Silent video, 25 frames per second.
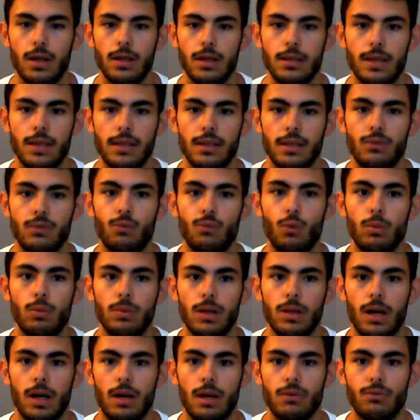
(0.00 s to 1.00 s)
that it will
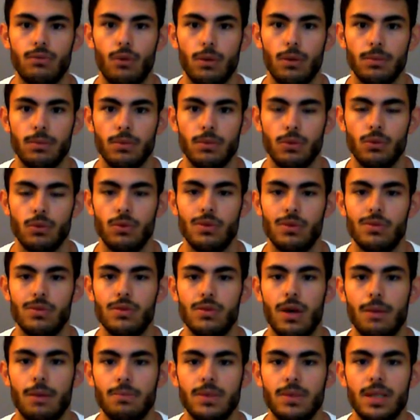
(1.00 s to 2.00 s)
be hard for him to do the
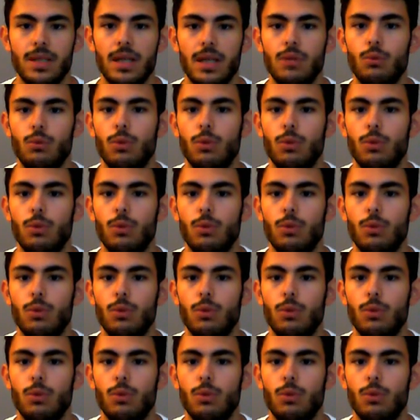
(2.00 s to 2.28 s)
top 10.